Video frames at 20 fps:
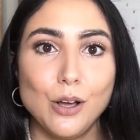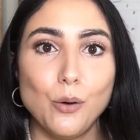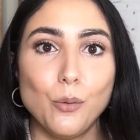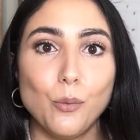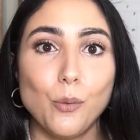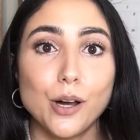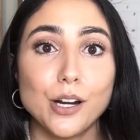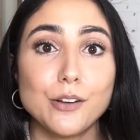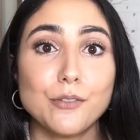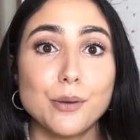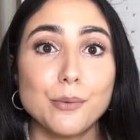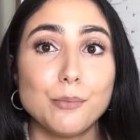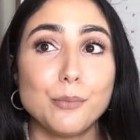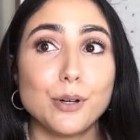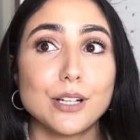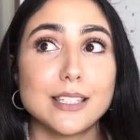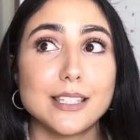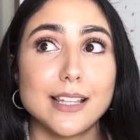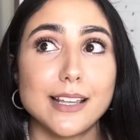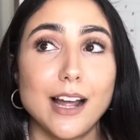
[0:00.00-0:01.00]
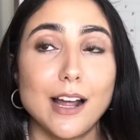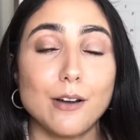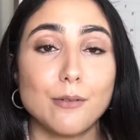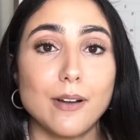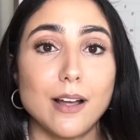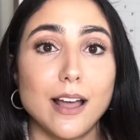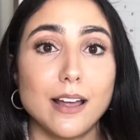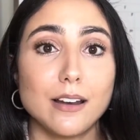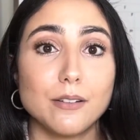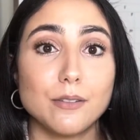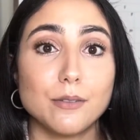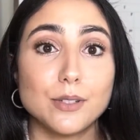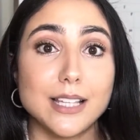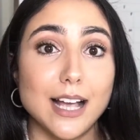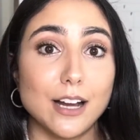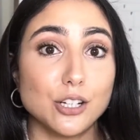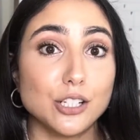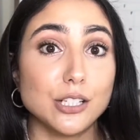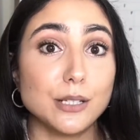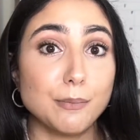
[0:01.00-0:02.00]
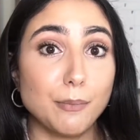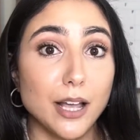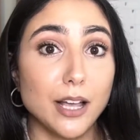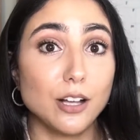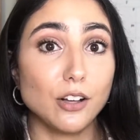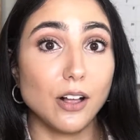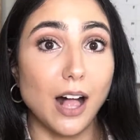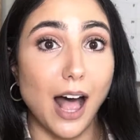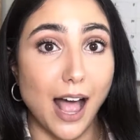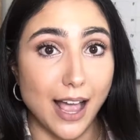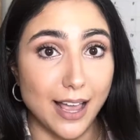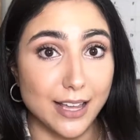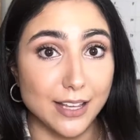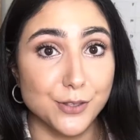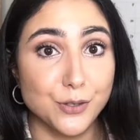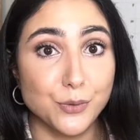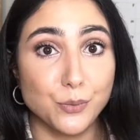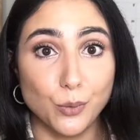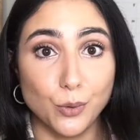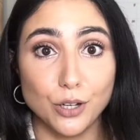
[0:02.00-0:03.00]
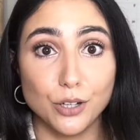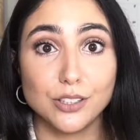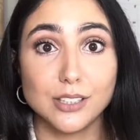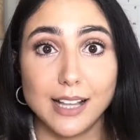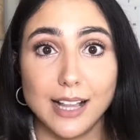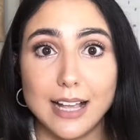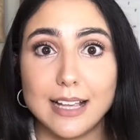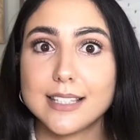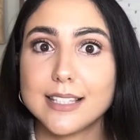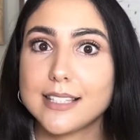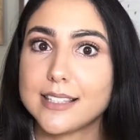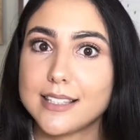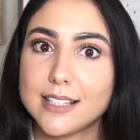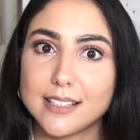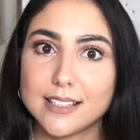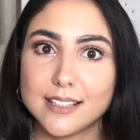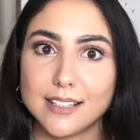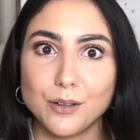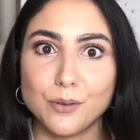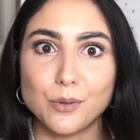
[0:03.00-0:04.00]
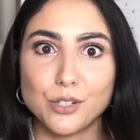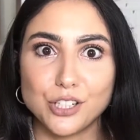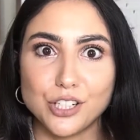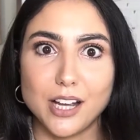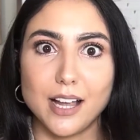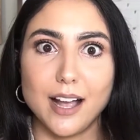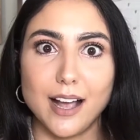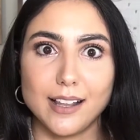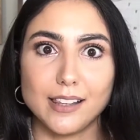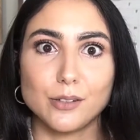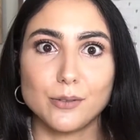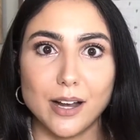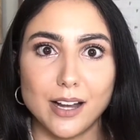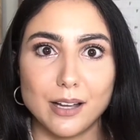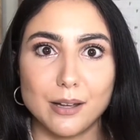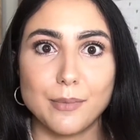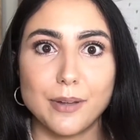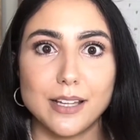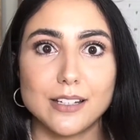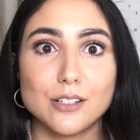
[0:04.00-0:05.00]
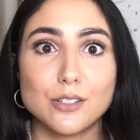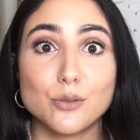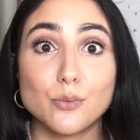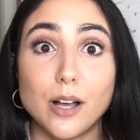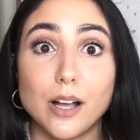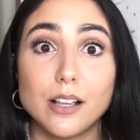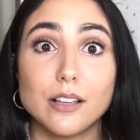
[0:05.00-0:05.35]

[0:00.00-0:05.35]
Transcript: One of the books that I read was actually Michael Hyatt's World Class Assistant, which I highly recommend as well.